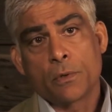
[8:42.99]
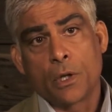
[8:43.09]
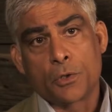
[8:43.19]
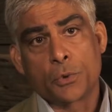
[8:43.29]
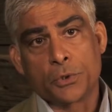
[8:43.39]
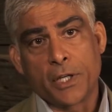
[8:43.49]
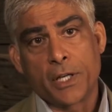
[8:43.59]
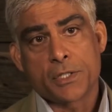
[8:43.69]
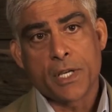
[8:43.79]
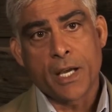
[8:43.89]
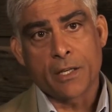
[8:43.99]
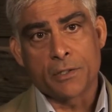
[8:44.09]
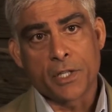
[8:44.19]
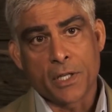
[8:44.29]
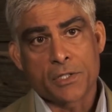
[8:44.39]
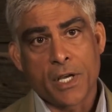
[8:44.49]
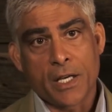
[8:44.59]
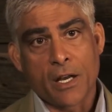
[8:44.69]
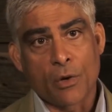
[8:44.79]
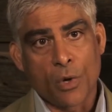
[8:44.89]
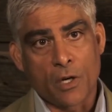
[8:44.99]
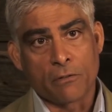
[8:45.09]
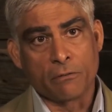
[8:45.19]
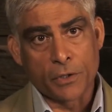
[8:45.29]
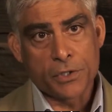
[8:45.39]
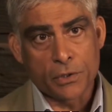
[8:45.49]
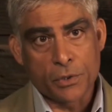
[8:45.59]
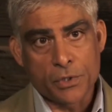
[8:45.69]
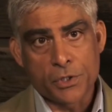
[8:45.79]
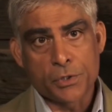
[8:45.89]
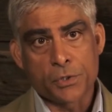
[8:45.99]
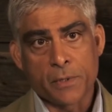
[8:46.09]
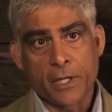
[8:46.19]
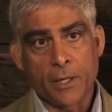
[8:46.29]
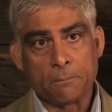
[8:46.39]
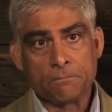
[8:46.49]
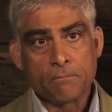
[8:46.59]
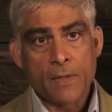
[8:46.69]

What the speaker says: cultural genocide or genocide and how controversial those issues become,